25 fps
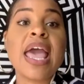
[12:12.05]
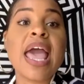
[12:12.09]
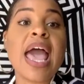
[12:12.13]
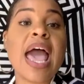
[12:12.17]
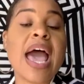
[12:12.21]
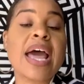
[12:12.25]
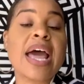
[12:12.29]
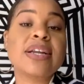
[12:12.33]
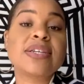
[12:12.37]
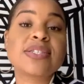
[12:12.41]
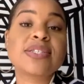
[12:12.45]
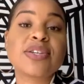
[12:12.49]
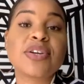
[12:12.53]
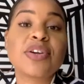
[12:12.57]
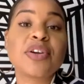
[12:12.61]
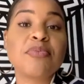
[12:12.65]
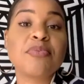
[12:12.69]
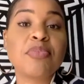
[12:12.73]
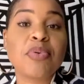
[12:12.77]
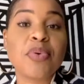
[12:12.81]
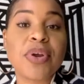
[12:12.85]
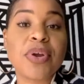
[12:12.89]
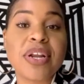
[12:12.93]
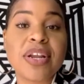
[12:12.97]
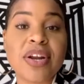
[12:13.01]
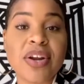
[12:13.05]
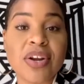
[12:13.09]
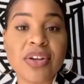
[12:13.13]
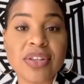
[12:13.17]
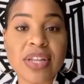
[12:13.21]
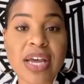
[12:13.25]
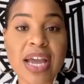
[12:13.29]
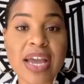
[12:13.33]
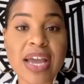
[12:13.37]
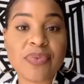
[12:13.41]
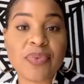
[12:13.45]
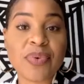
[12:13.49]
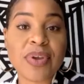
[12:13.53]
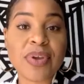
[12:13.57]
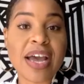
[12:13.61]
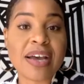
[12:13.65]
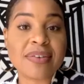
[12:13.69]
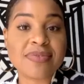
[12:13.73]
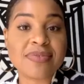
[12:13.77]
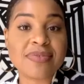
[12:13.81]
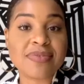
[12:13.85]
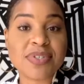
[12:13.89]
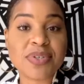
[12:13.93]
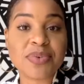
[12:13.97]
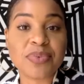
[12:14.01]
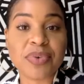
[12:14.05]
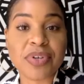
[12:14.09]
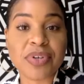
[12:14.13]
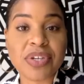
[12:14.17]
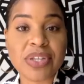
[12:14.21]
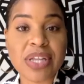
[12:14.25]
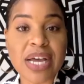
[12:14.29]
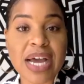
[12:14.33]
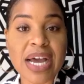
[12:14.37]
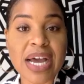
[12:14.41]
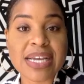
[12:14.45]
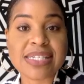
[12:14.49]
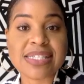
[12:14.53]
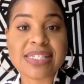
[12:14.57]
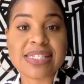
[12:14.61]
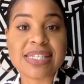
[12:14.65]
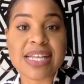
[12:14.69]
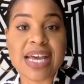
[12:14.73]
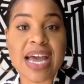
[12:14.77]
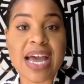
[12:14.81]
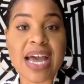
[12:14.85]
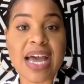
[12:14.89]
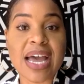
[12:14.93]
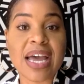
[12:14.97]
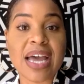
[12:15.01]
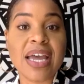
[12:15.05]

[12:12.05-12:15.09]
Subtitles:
at a certain point in our life, we have to realize that